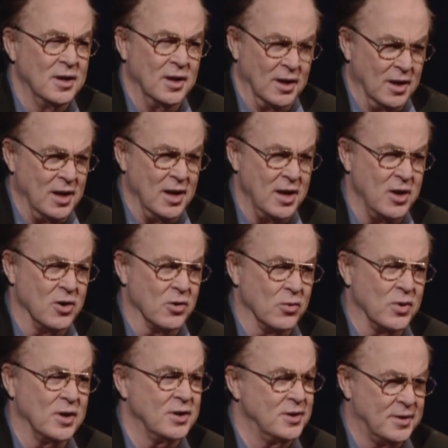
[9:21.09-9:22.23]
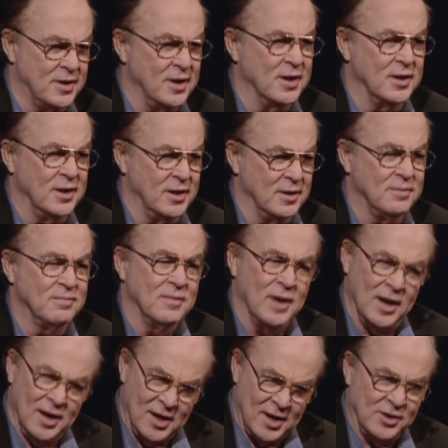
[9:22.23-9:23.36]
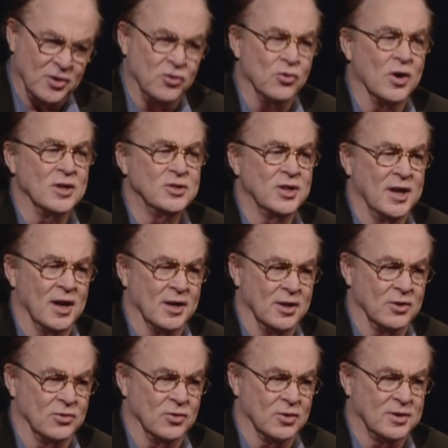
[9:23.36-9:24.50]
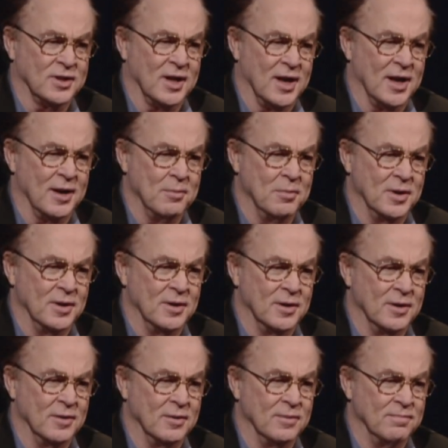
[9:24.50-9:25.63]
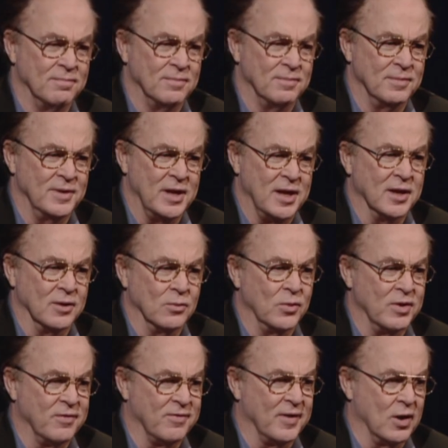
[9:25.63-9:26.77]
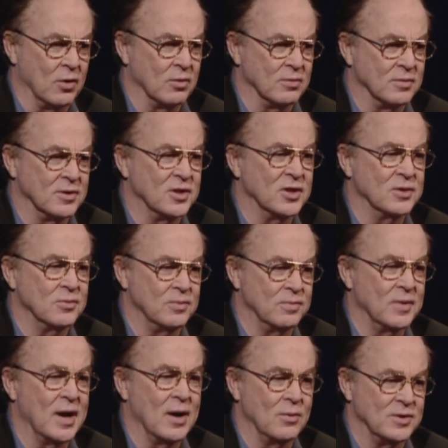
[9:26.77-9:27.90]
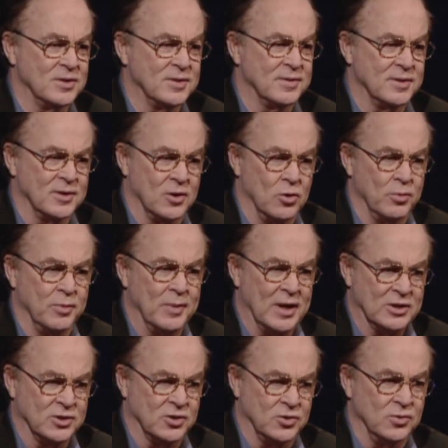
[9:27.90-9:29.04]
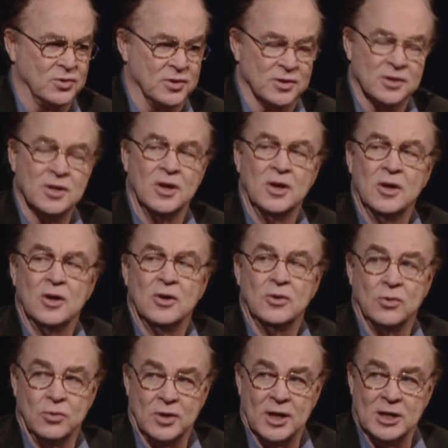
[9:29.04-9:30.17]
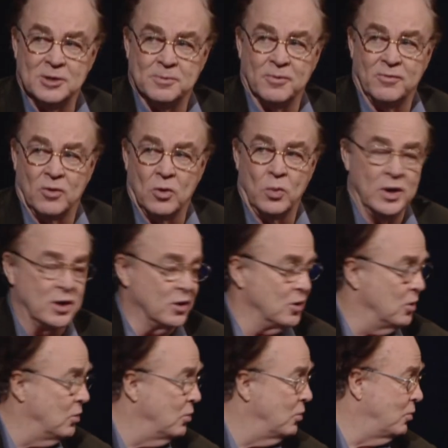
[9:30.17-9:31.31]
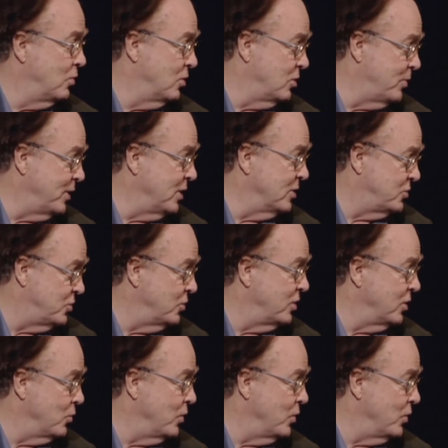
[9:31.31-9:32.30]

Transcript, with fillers: Mm-hmm. Here, it, it, it, I had to dredge it out. It took time. Um, Ian, we found the, I was at home in Massachusetts two days before we to go were to begin shooting.